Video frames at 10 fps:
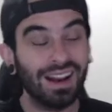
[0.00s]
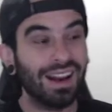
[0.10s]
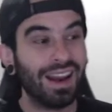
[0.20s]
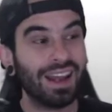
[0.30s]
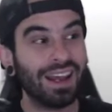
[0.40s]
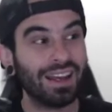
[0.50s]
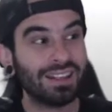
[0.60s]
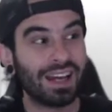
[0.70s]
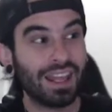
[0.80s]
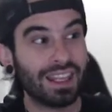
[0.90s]

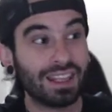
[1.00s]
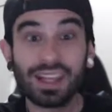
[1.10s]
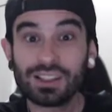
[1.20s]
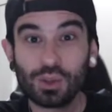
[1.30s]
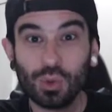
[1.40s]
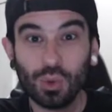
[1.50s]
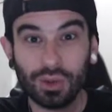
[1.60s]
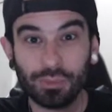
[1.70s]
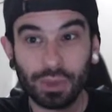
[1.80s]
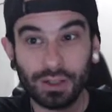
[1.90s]
And I think that's
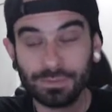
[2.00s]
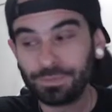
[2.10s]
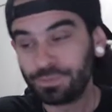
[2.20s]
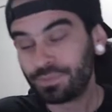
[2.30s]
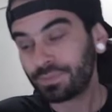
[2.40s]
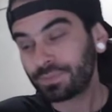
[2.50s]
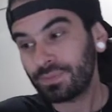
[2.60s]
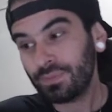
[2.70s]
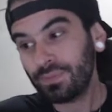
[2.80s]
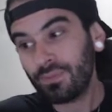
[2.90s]
cool. But
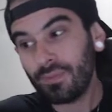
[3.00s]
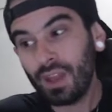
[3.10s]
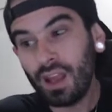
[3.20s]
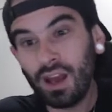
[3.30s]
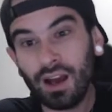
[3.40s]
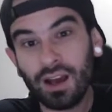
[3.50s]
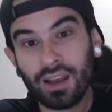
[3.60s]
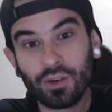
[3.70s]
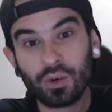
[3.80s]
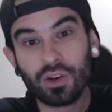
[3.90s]

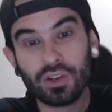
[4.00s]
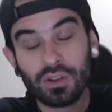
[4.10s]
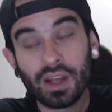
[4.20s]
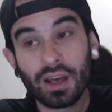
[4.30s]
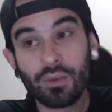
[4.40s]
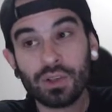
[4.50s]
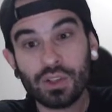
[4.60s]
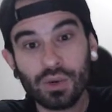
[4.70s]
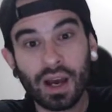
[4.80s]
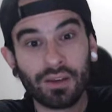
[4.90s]
in order to do that, we
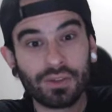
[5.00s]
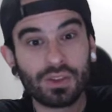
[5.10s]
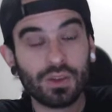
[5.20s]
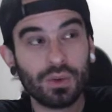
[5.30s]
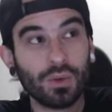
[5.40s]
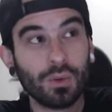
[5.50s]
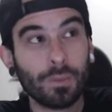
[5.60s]
do have to